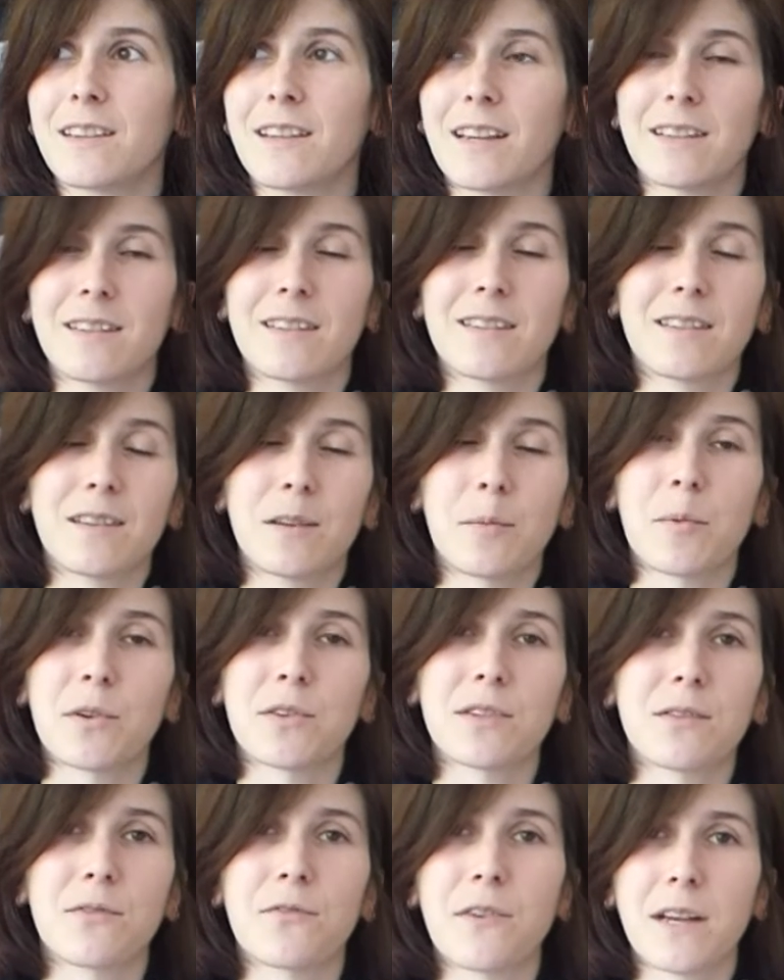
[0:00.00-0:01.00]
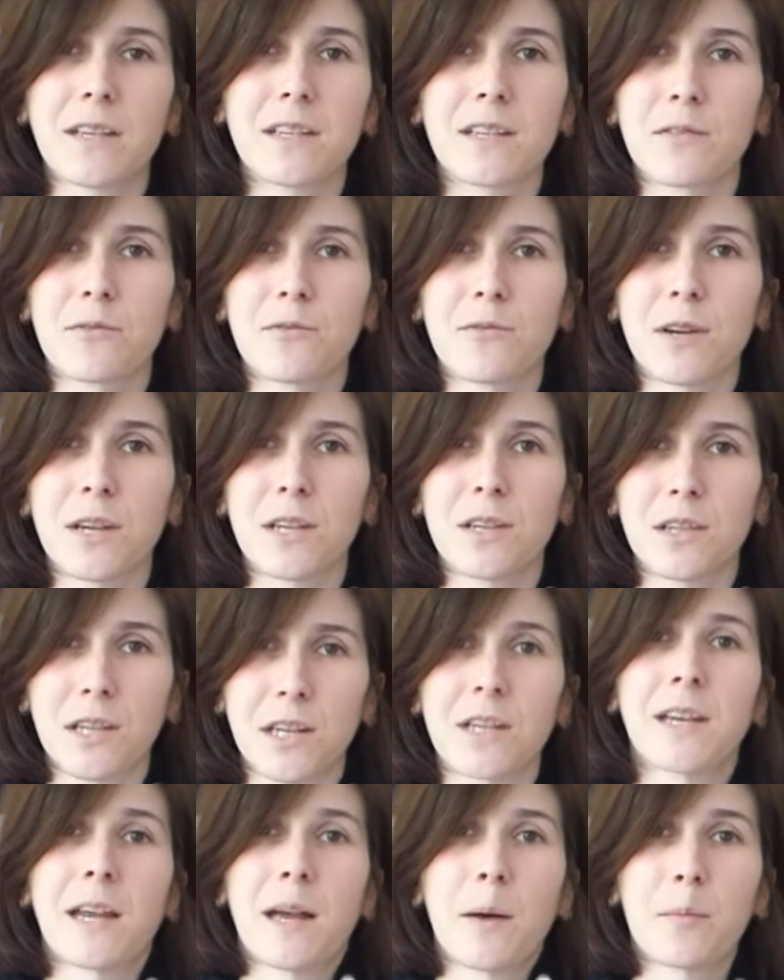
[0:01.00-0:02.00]
that's the most effective way you
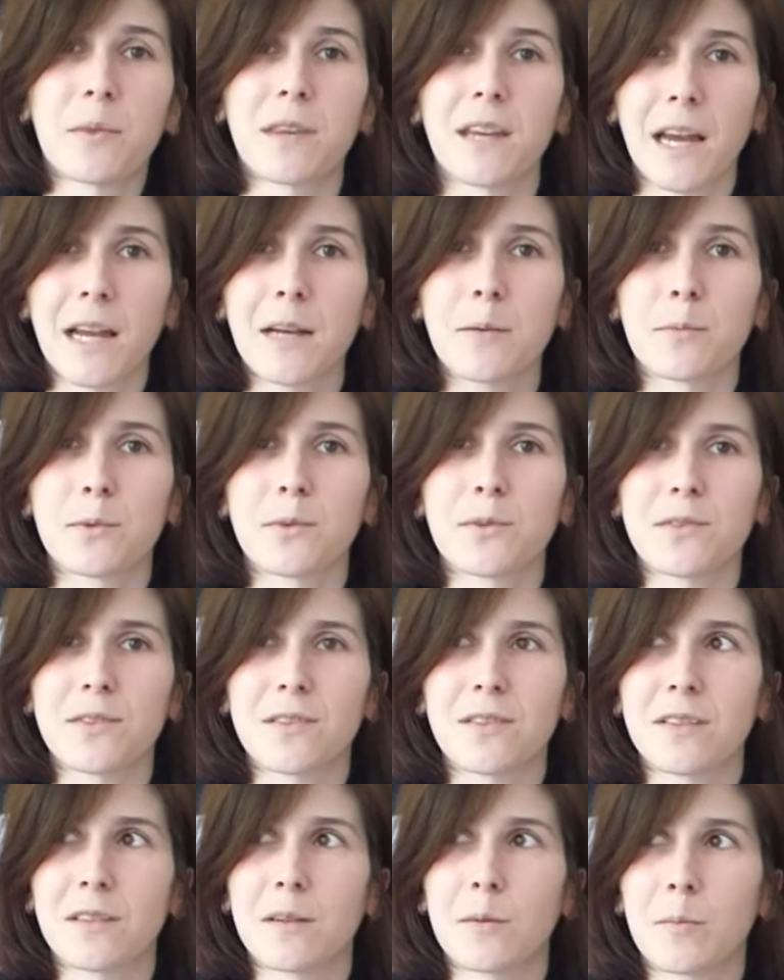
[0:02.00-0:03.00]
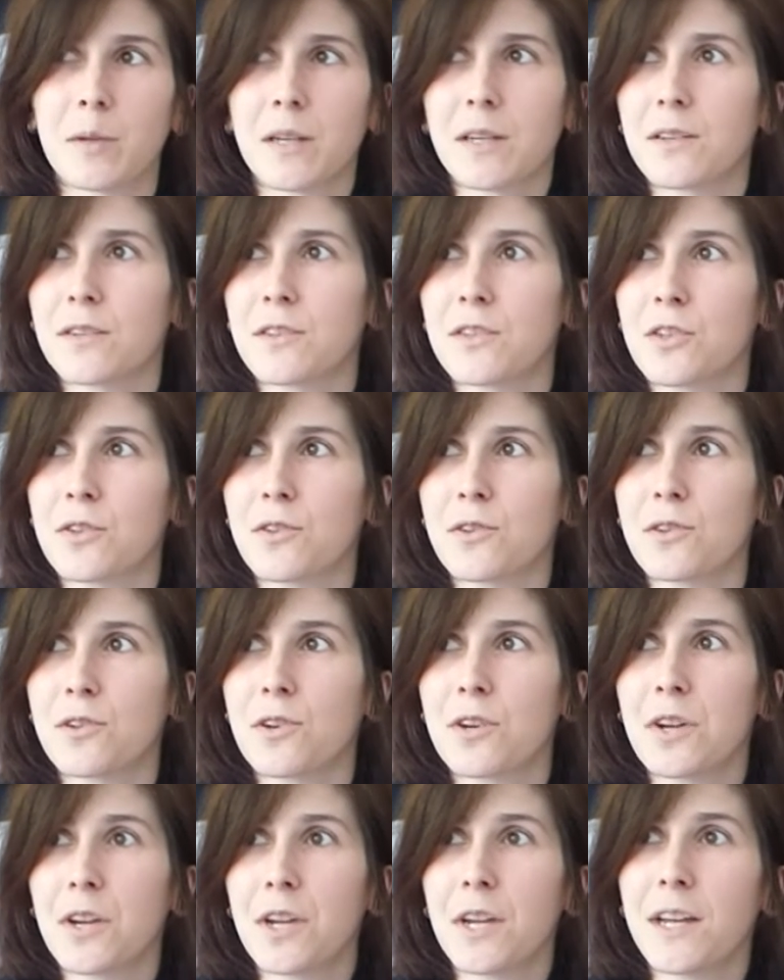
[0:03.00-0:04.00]
can help the animals, because
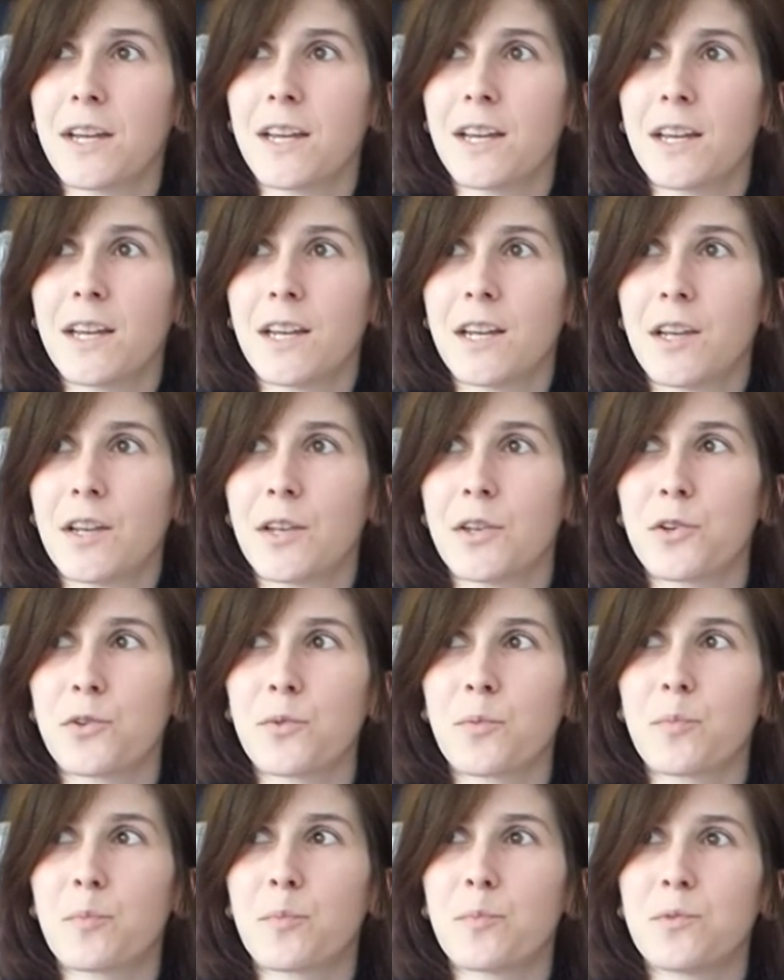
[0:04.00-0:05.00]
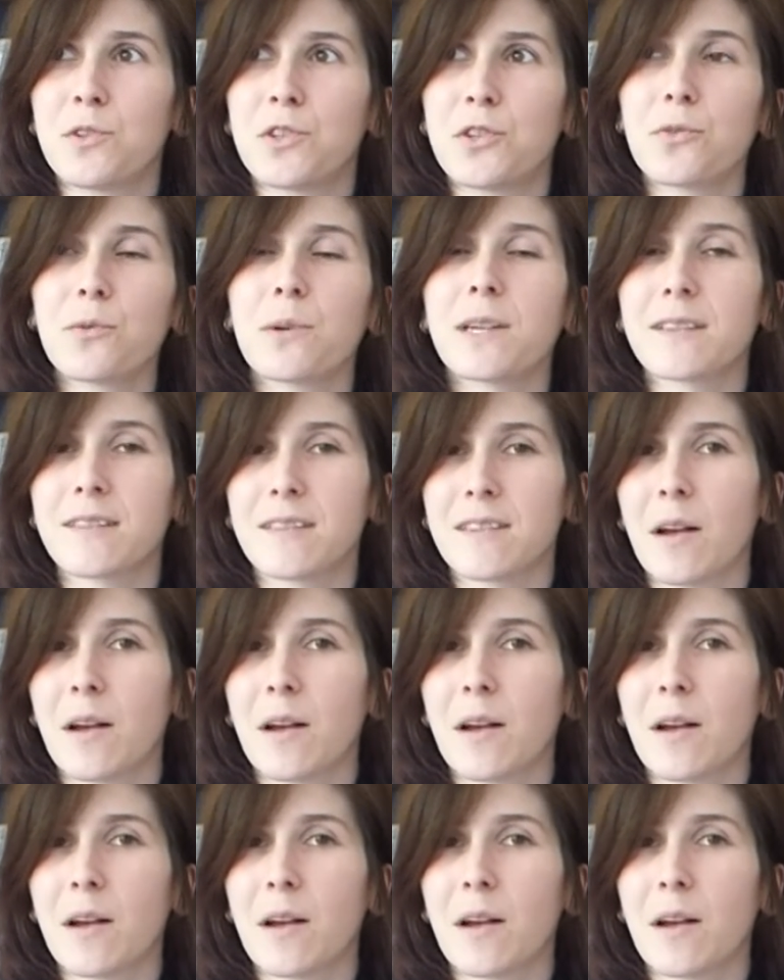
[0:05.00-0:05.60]
you're doing